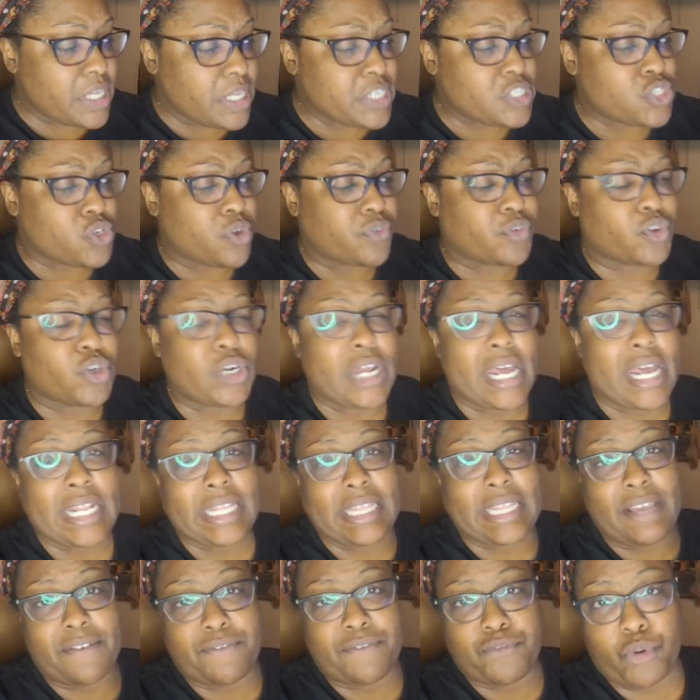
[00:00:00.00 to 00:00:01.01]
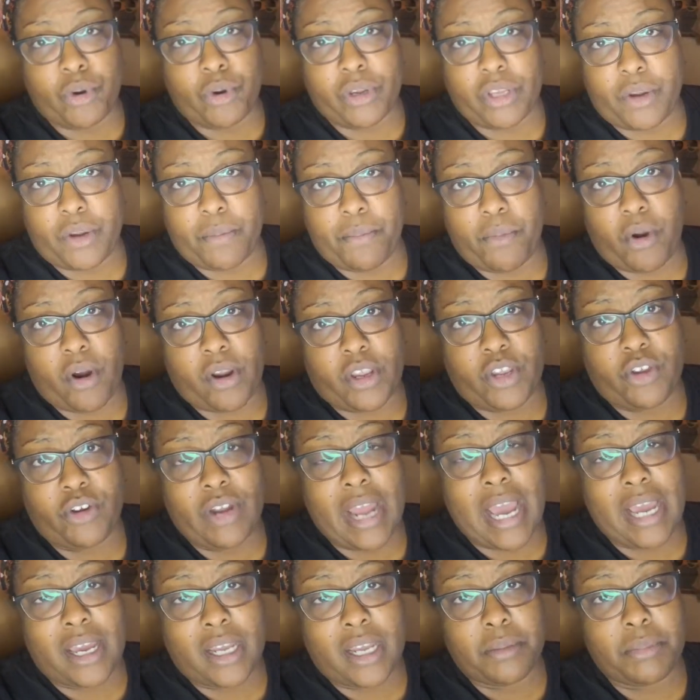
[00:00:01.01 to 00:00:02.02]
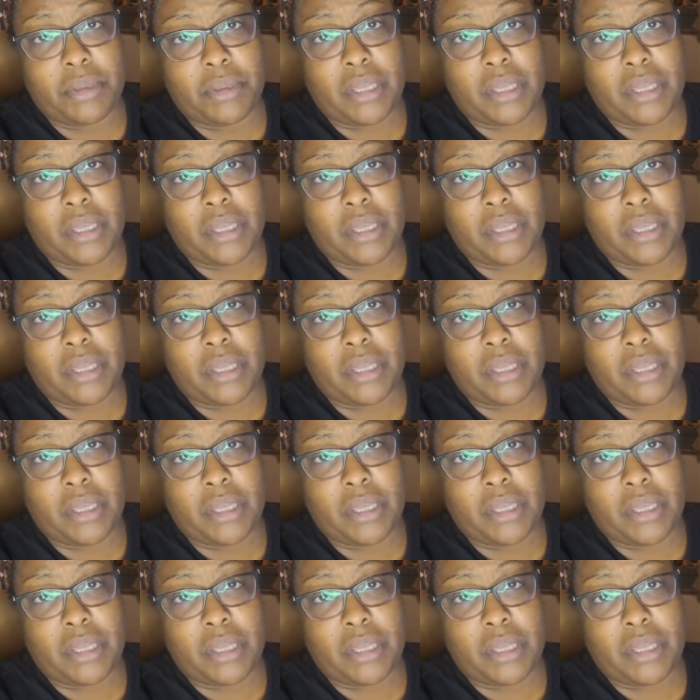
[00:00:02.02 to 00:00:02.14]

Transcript: So if you're not at that 4-year mark, you're not going to